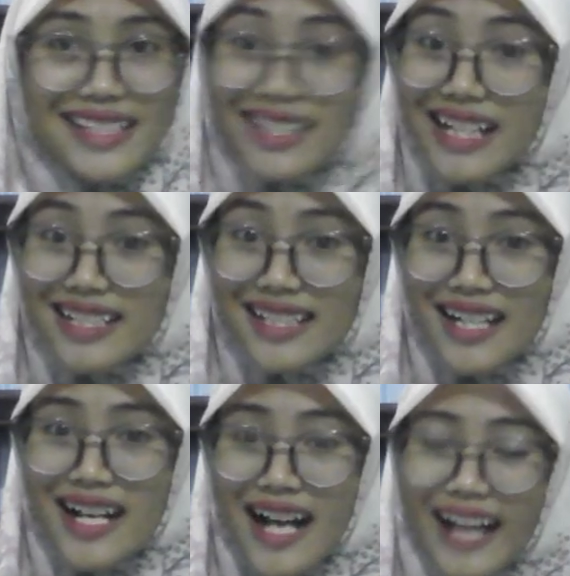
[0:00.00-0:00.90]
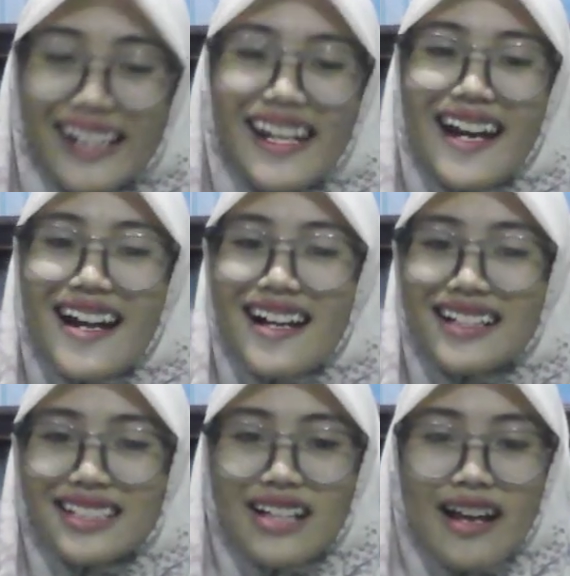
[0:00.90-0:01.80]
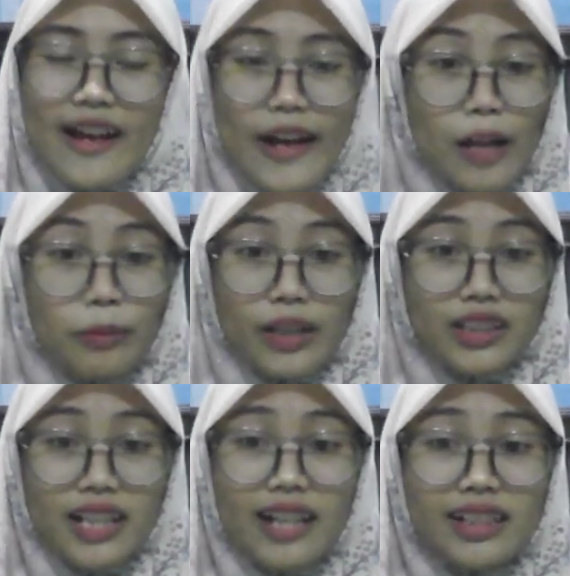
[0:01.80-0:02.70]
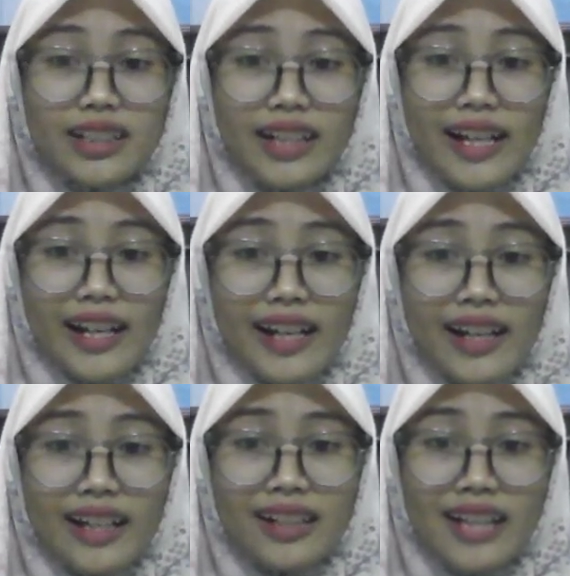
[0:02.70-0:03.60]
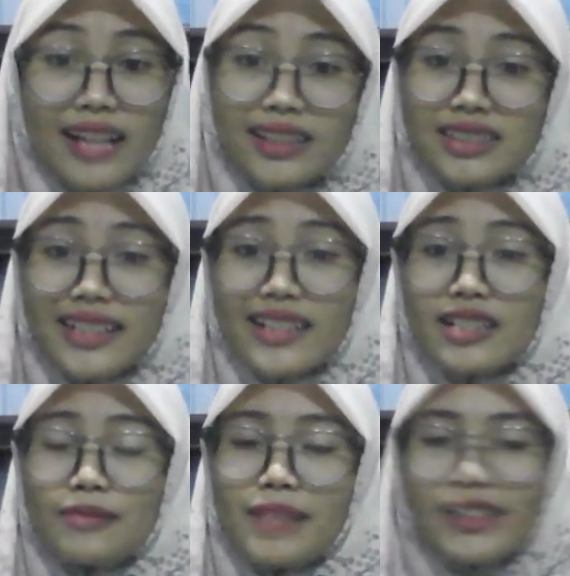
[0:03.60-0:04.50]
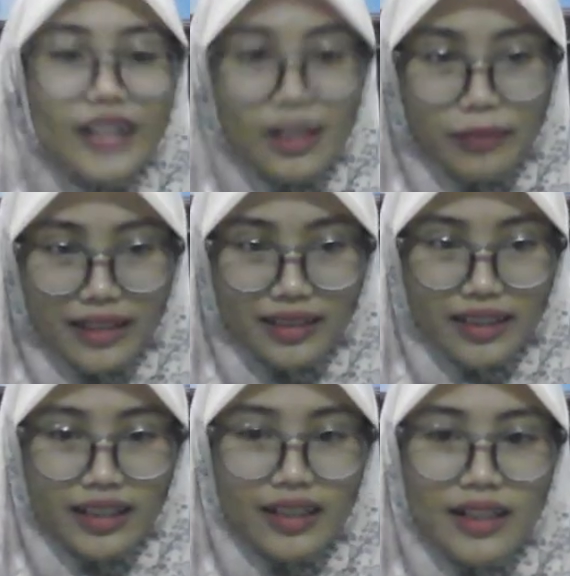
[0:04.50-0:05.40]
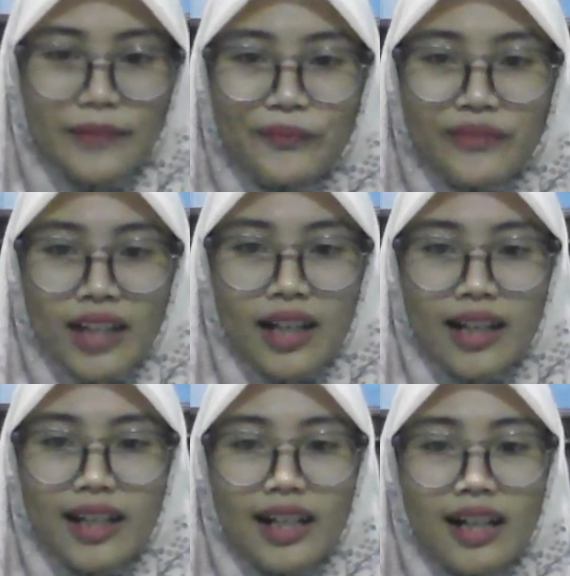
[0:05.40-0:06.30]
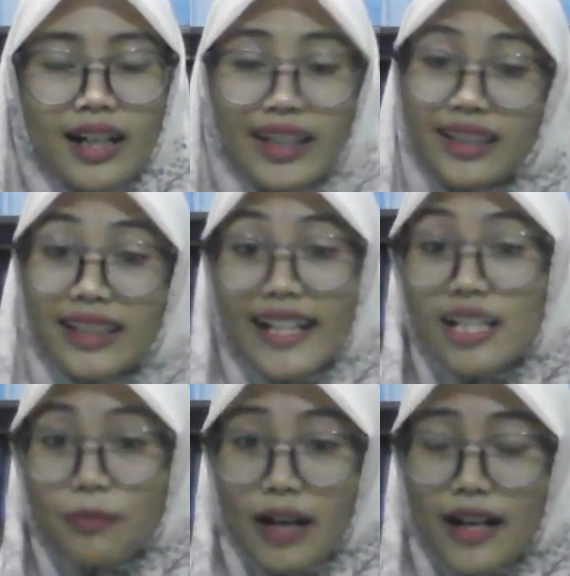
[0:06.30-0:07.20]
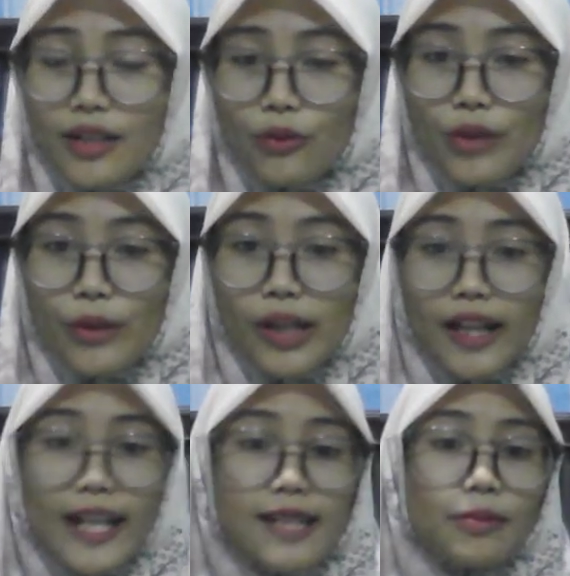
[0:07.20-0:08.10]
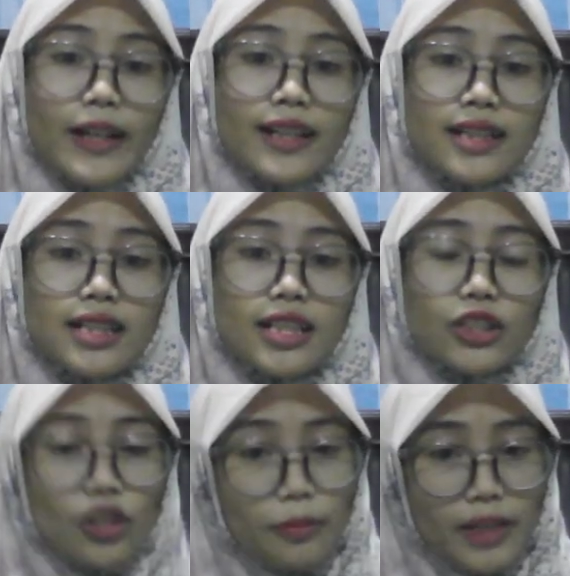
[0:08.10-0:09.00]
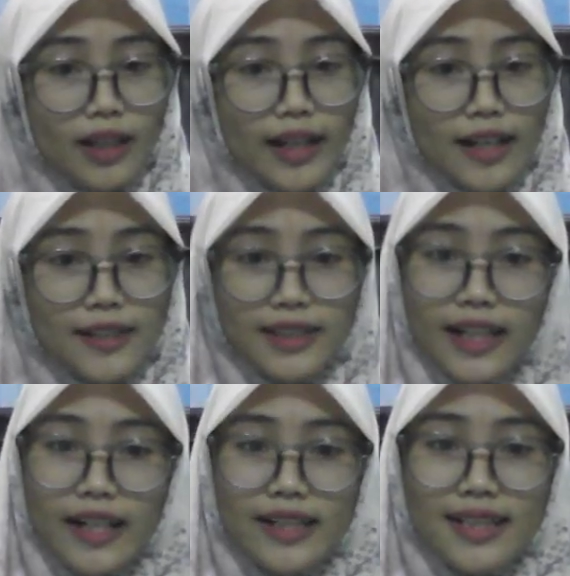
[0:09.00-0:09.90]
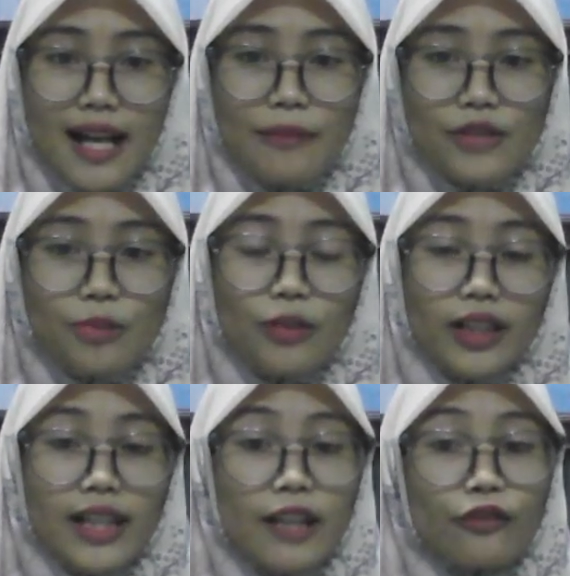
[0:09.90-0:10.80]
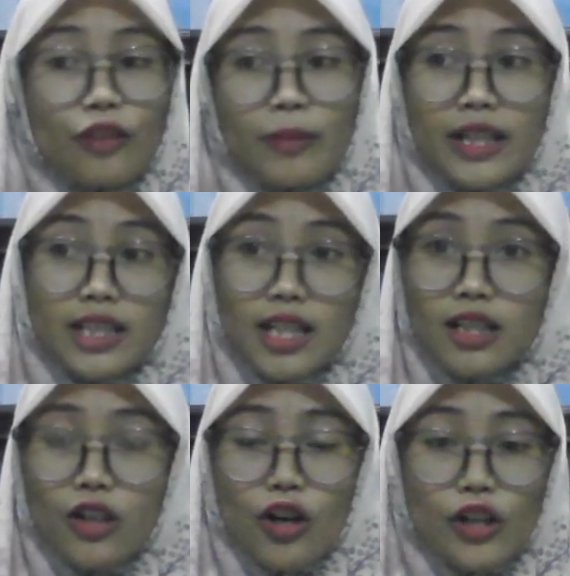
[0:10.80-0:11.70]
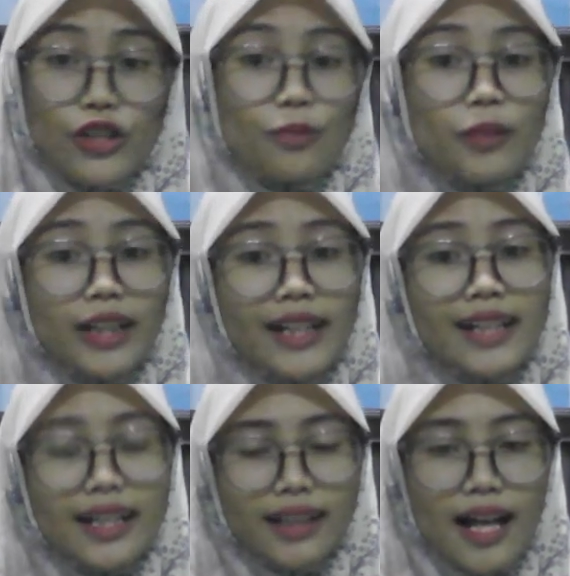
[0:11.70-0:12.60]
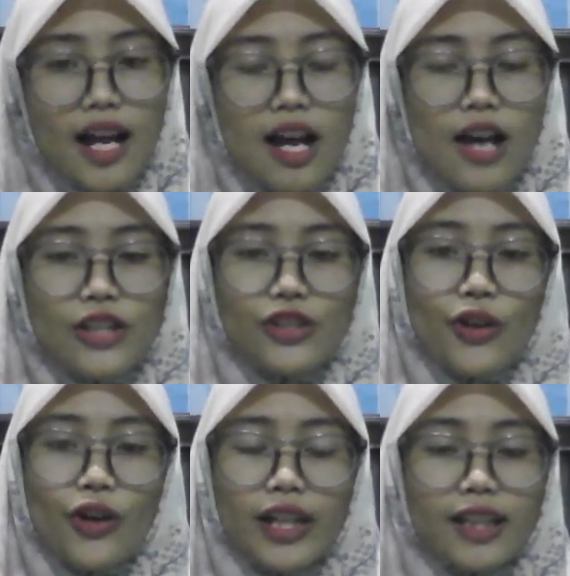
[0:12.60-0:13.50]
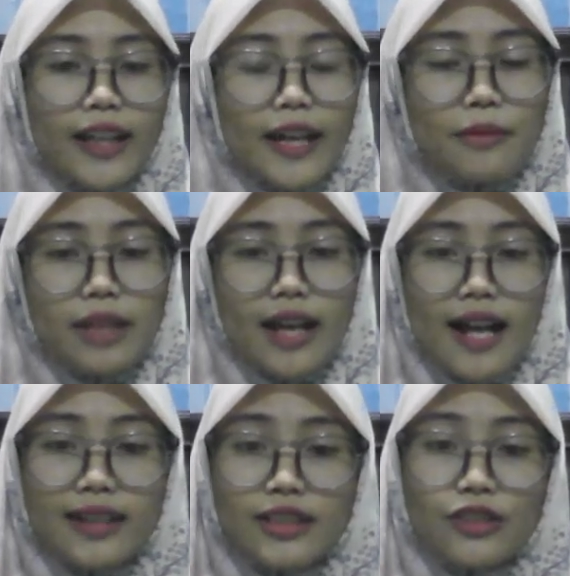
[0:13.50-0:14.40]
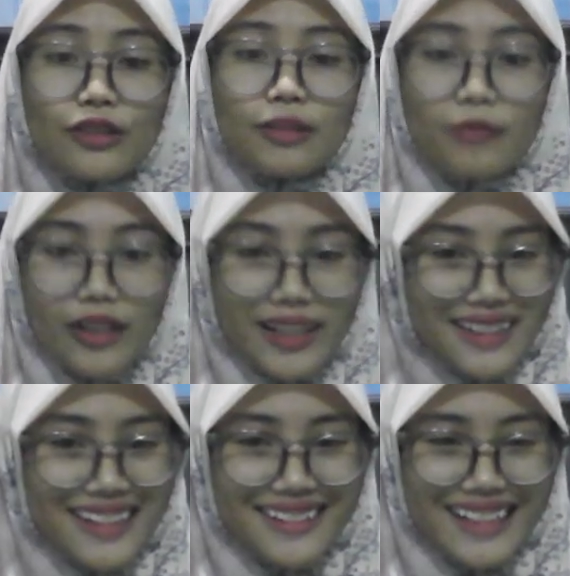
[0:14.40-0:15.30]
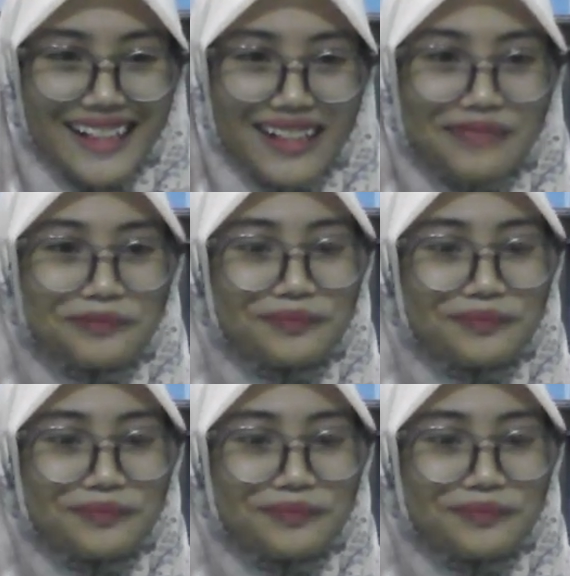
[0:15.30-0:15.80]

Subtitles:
discuss ideas, help each other, and understand the material better. In the next part, we will explain the topic and share some supporting information or supporting data so it can be understood more clearly.